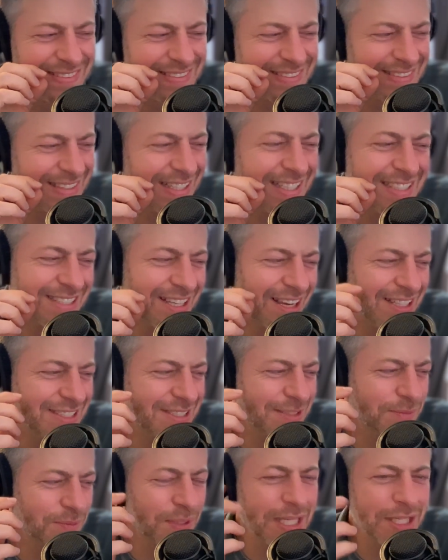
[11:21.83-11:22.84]
That's
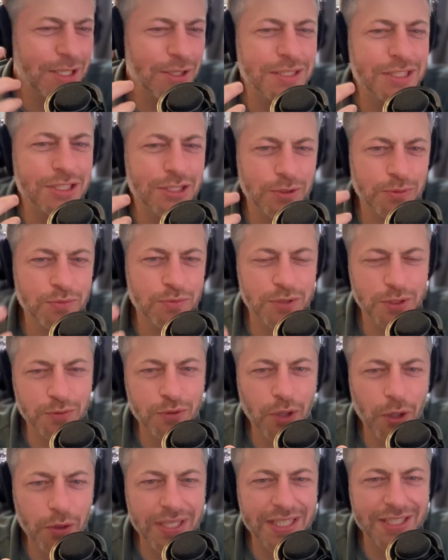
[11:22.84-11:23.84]
awesome. Well, I noticed you
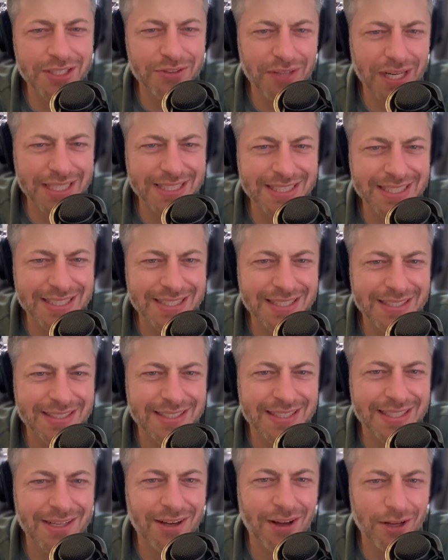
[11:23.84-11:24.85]
wrote and directed,
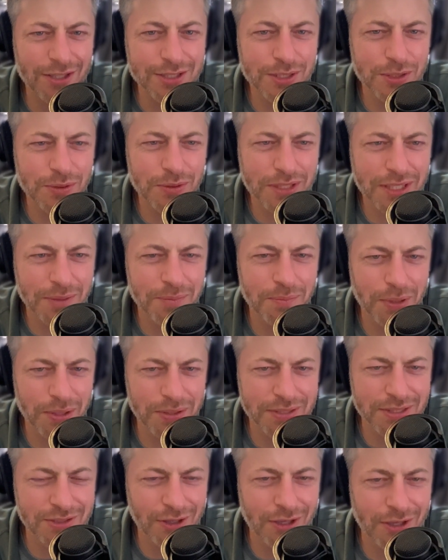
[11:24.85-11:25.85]
and also
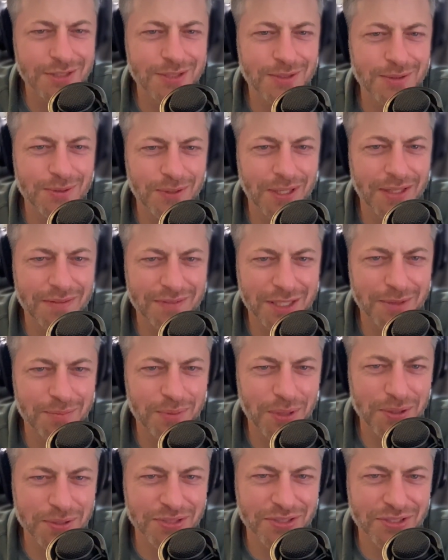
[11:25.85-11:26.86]
you also have a
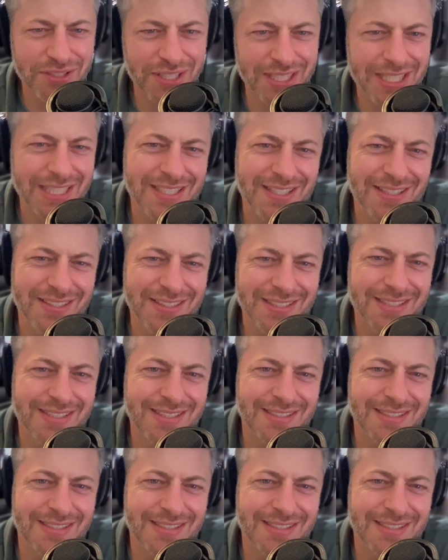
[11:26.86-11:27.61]
composer credit on this.